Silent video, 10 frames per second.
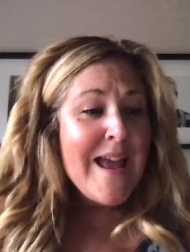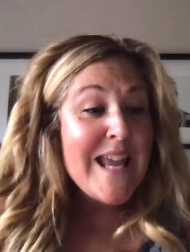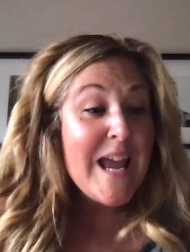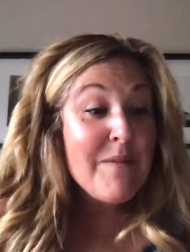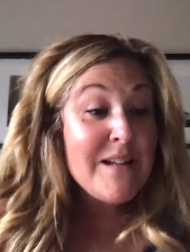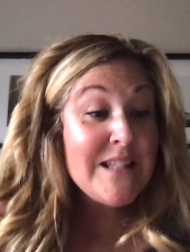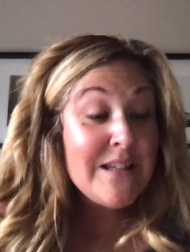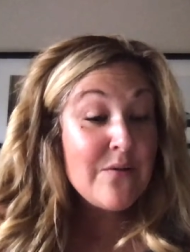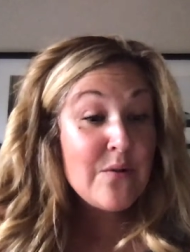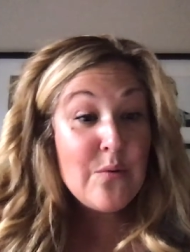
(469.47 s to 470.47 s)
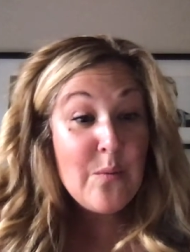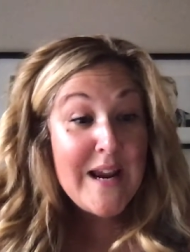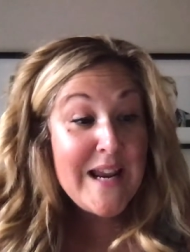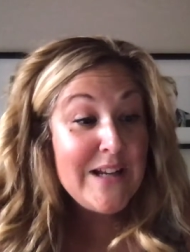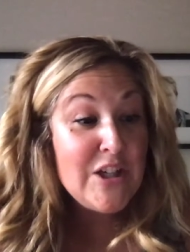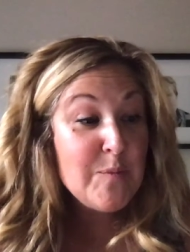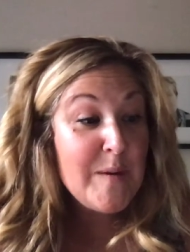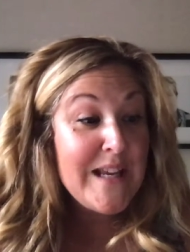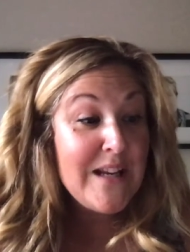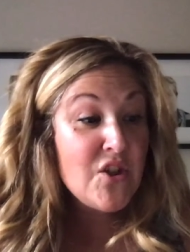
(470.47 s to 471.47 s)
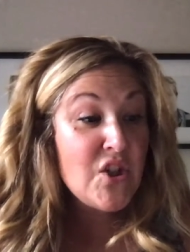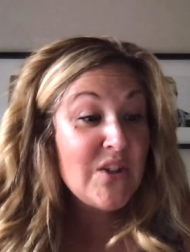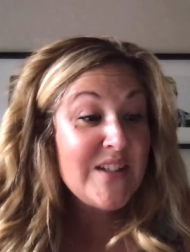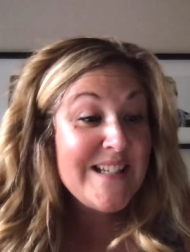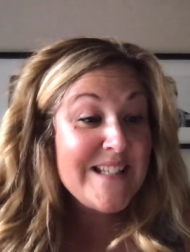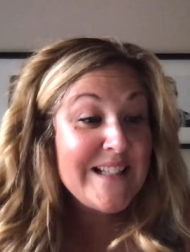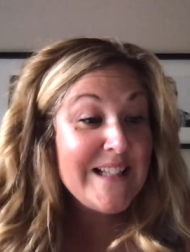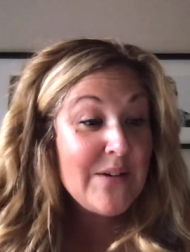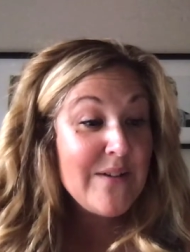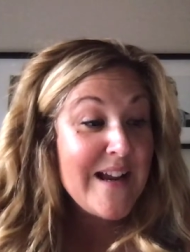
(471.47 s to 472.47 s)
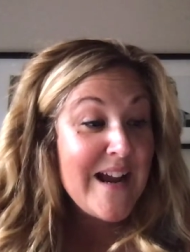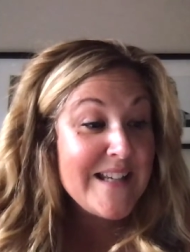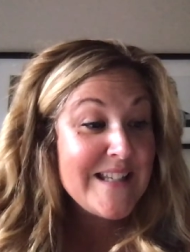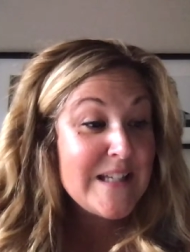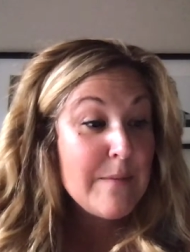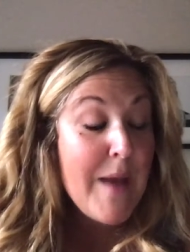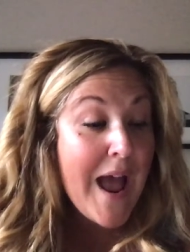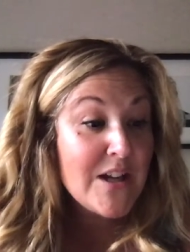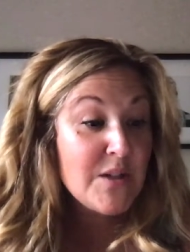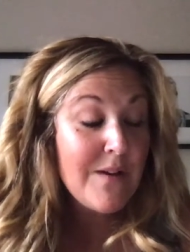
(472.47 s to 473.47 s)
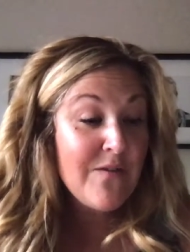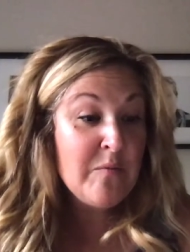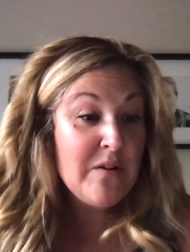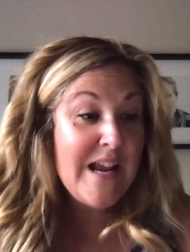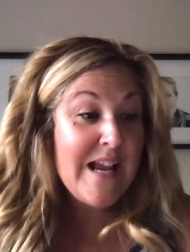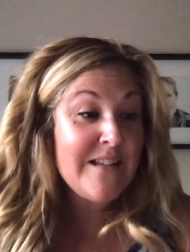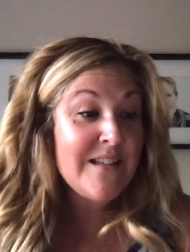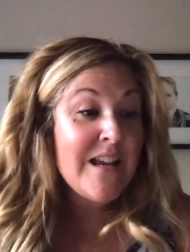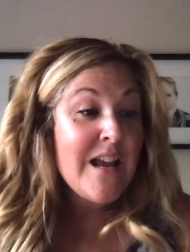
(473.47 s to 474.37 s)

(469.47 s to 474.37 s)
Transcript: Catman slithered away inch by inch. She could see his glittering eyes as he backed away from her hands.